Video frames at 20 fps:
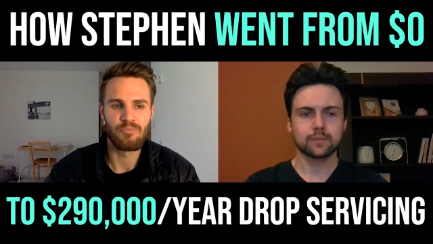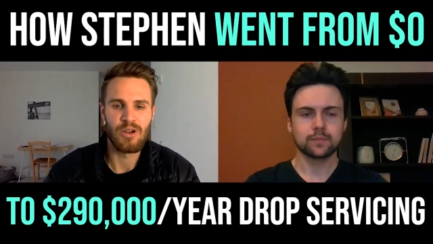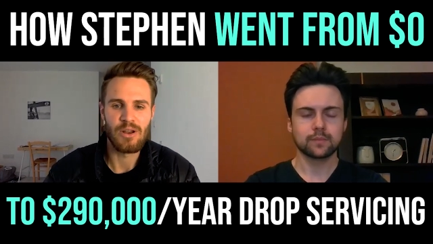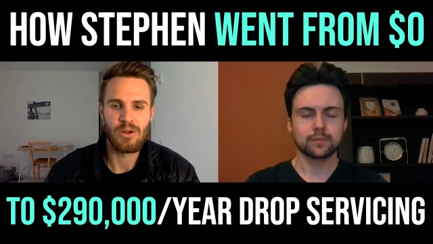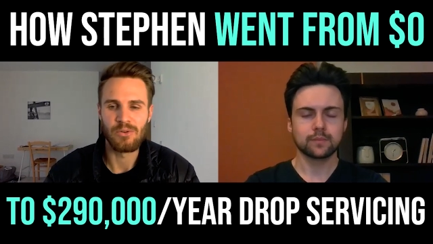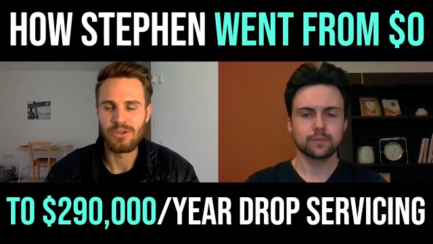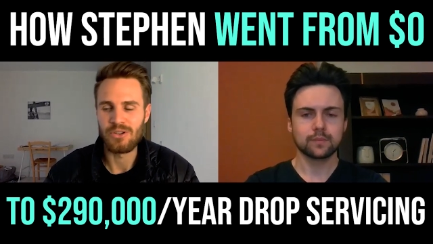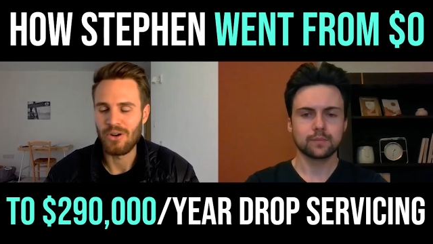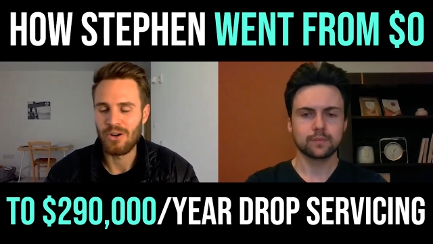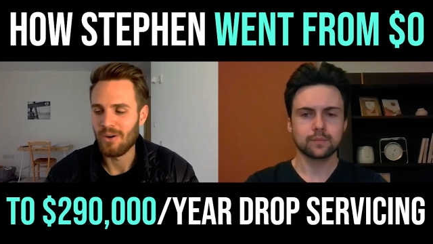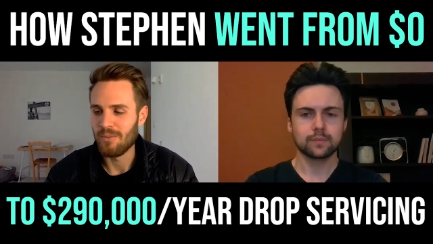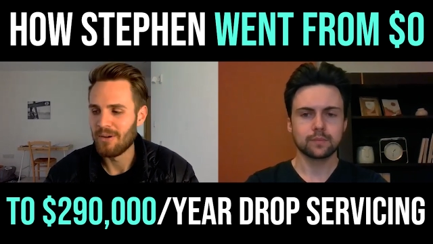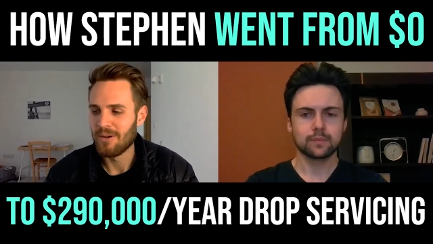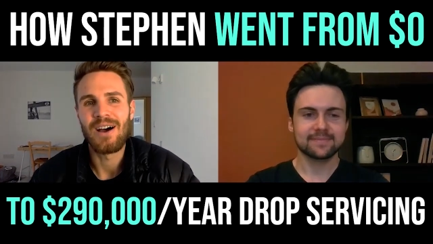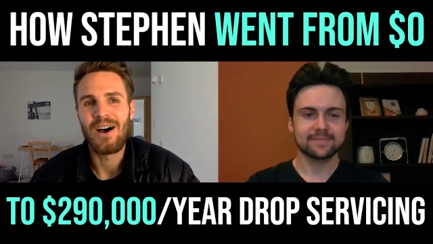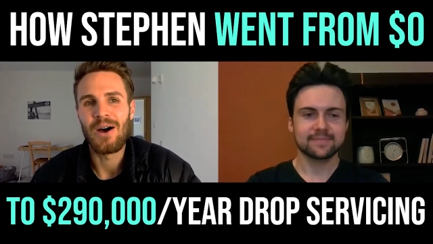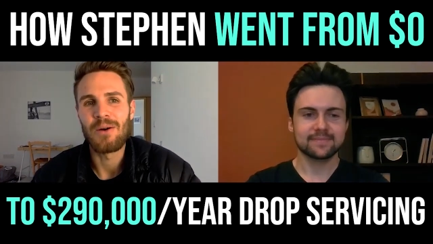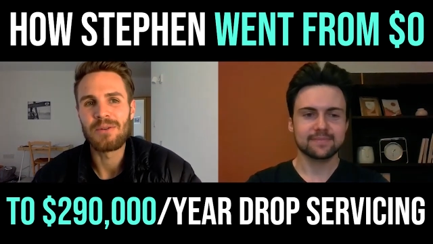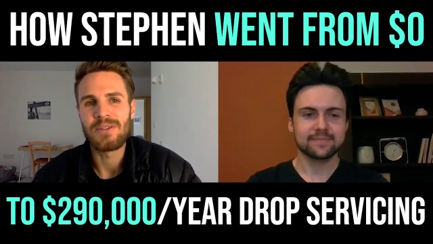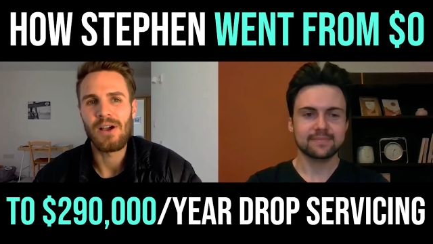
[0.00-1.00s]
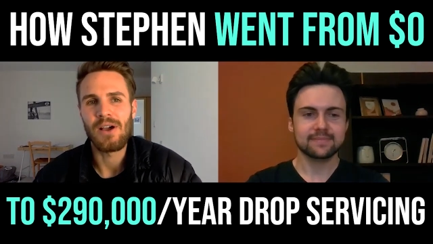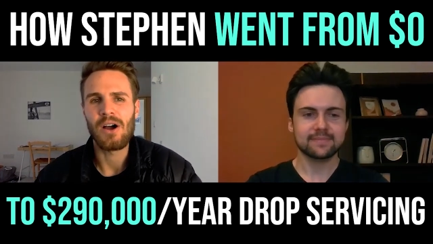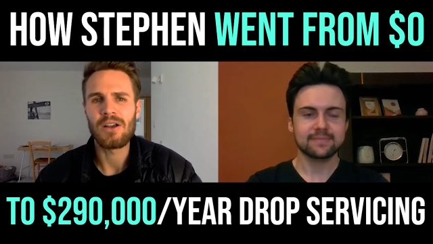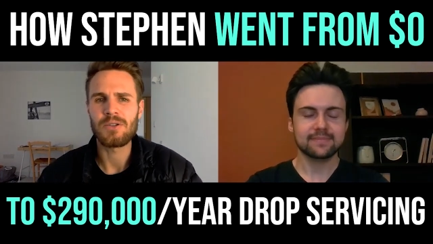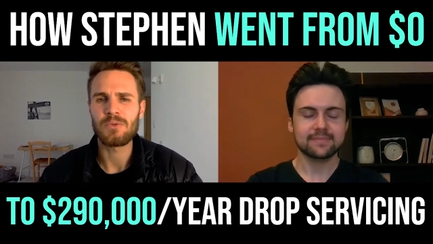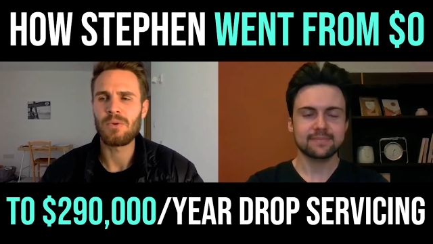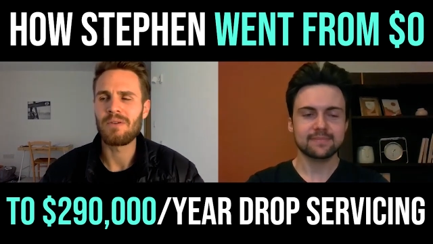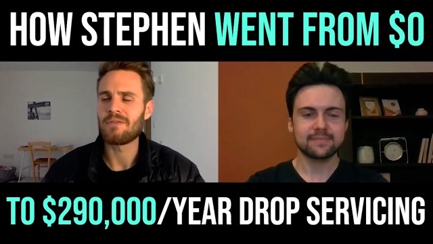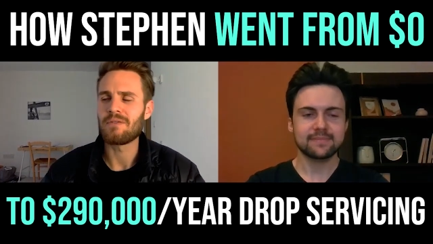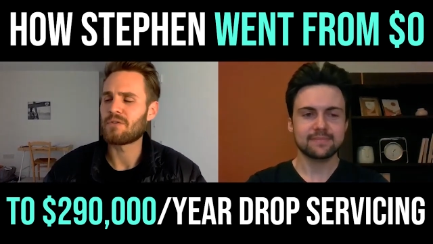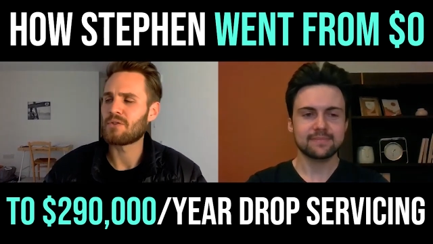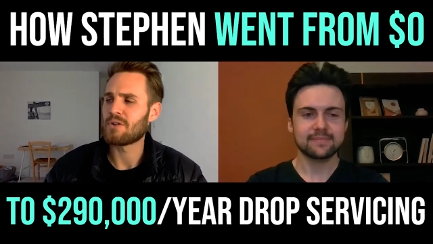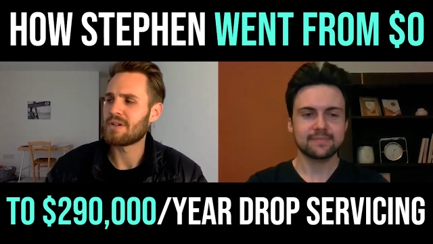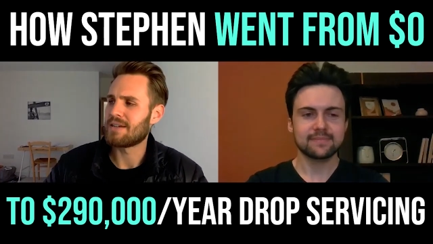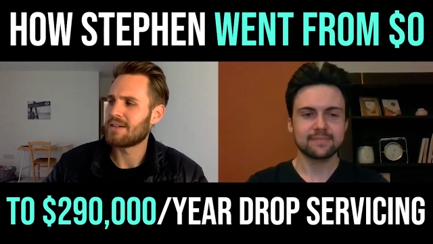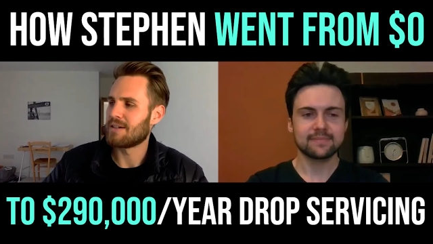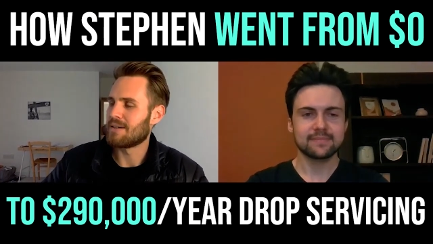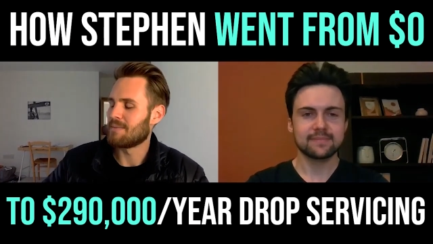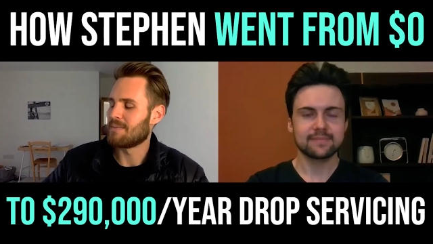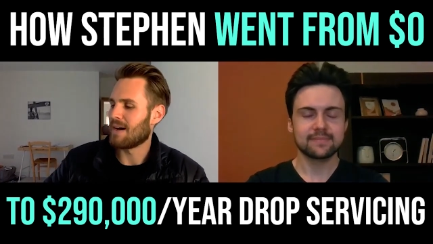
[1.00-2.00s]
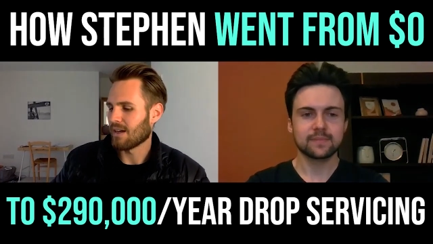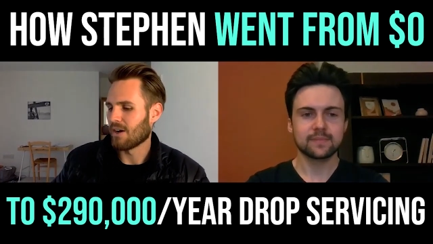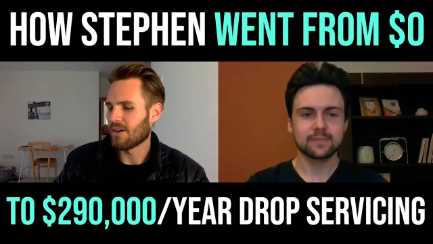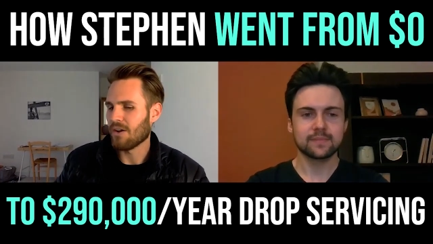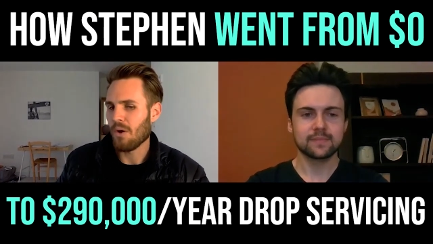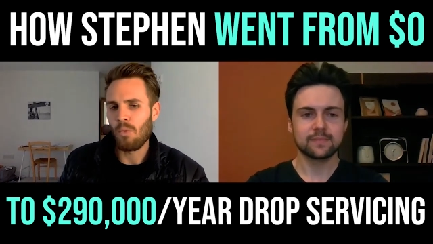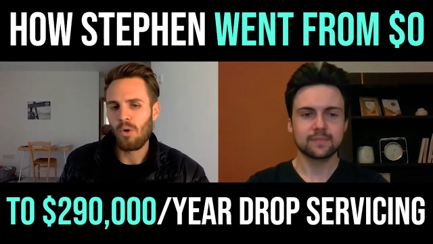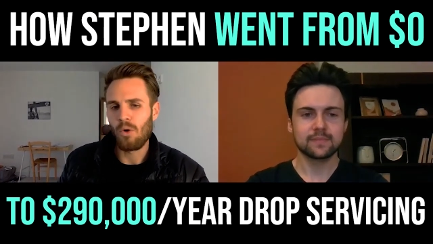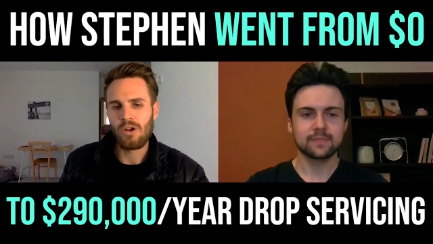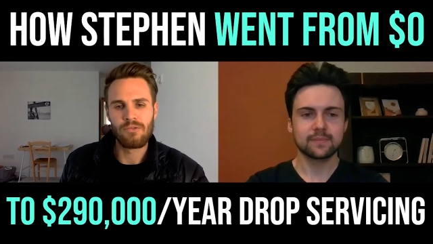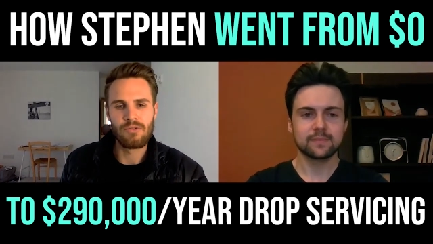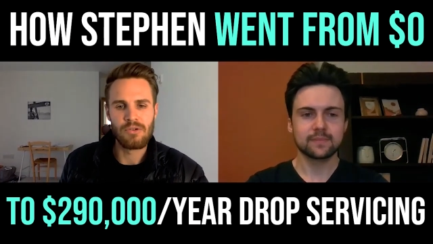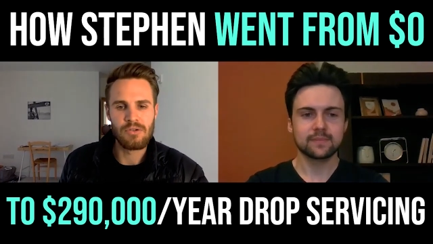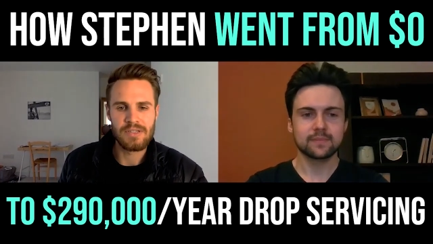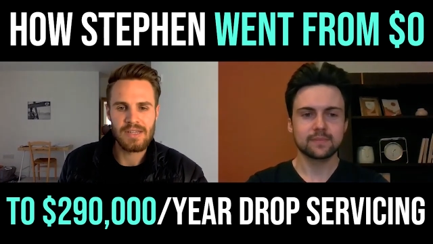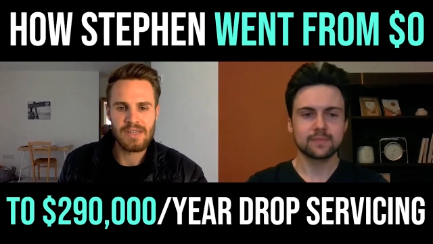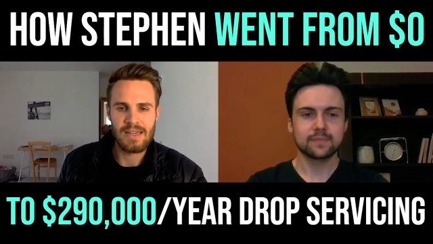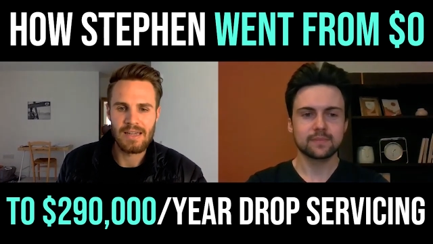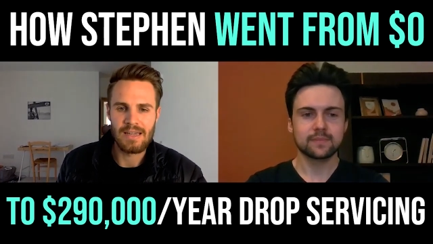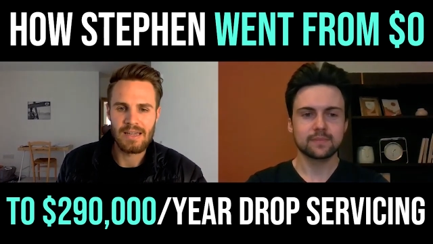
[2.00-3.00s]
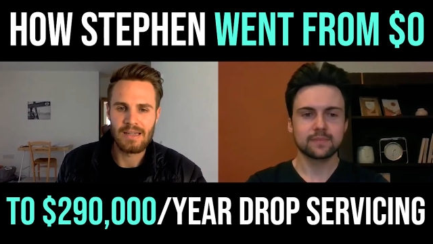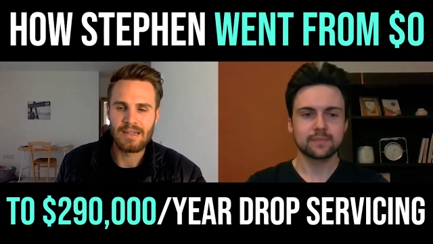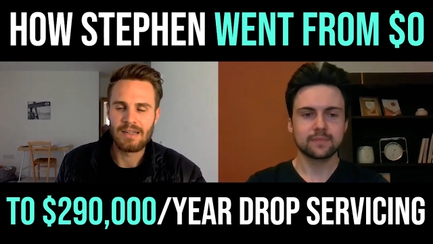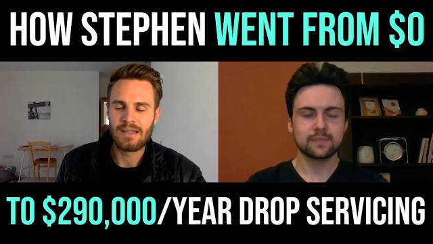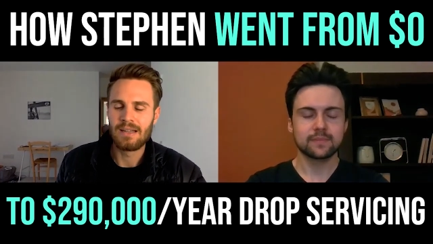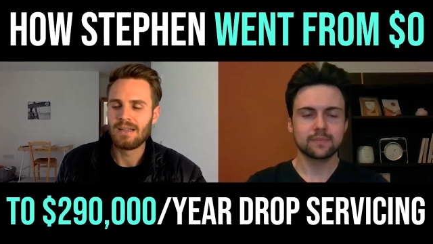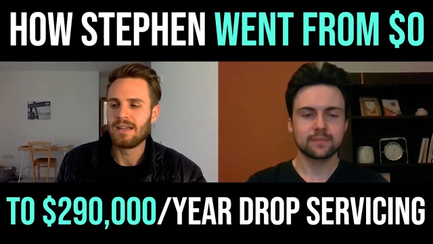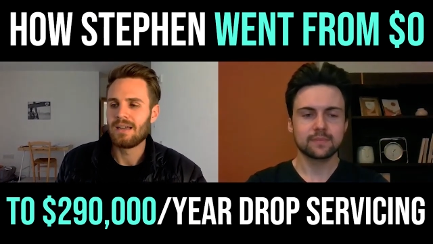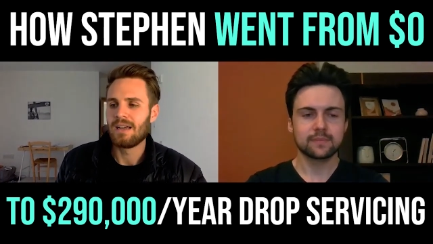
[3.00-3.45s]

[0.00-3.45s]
Speaker 1: real job, I was like, I just want freedom. I don't want a routine